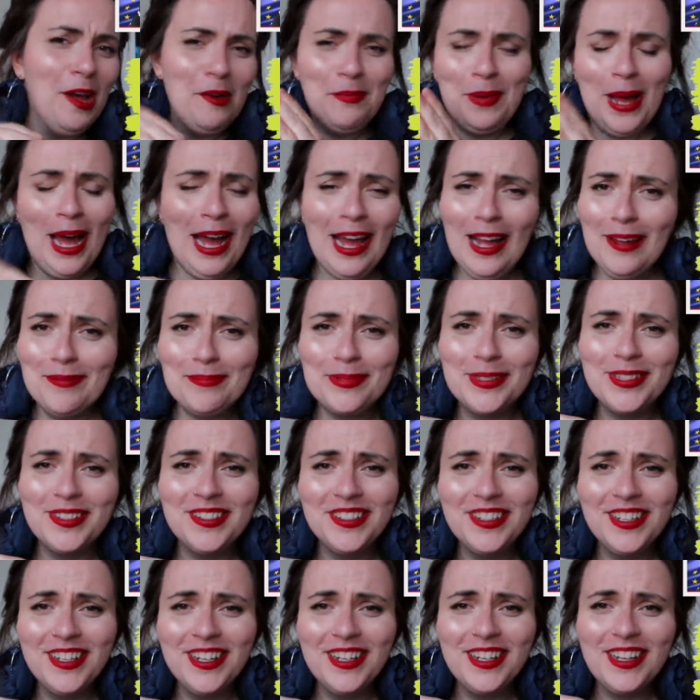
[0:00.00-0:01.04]
perhaps
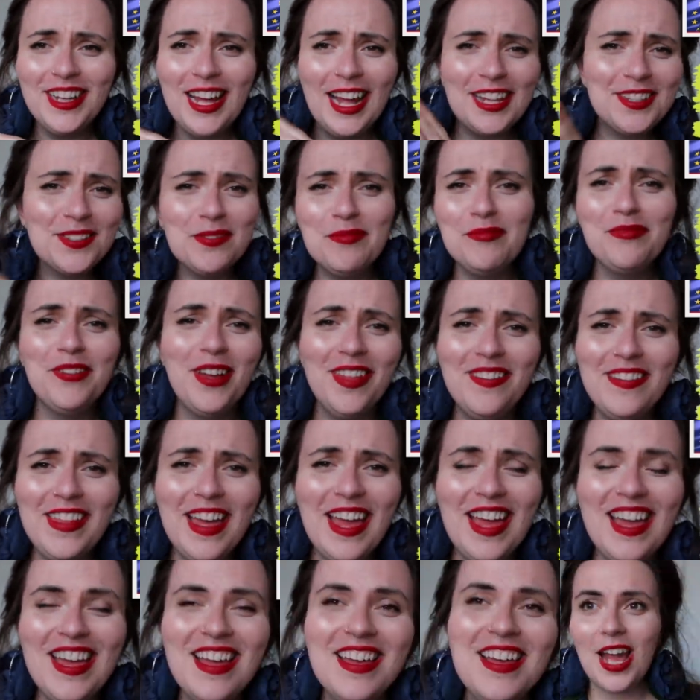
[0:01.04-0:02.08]
had some fun
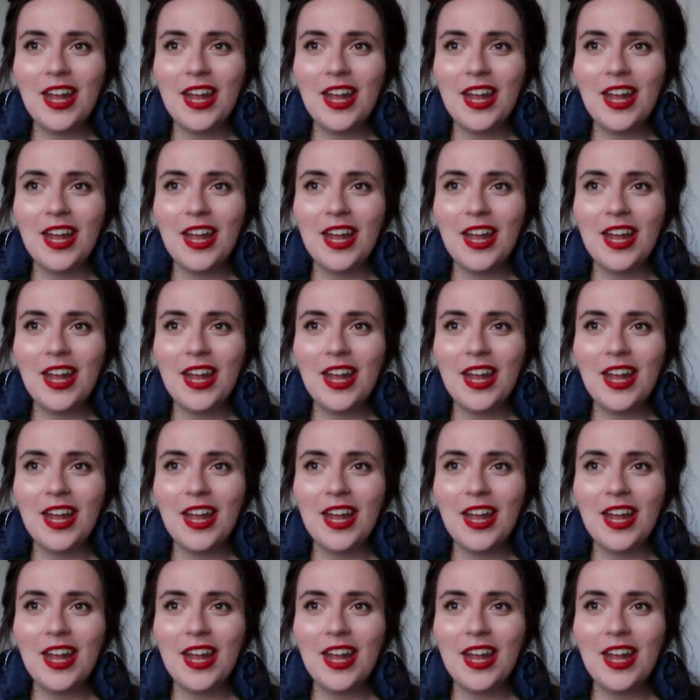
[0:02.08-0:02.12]
there.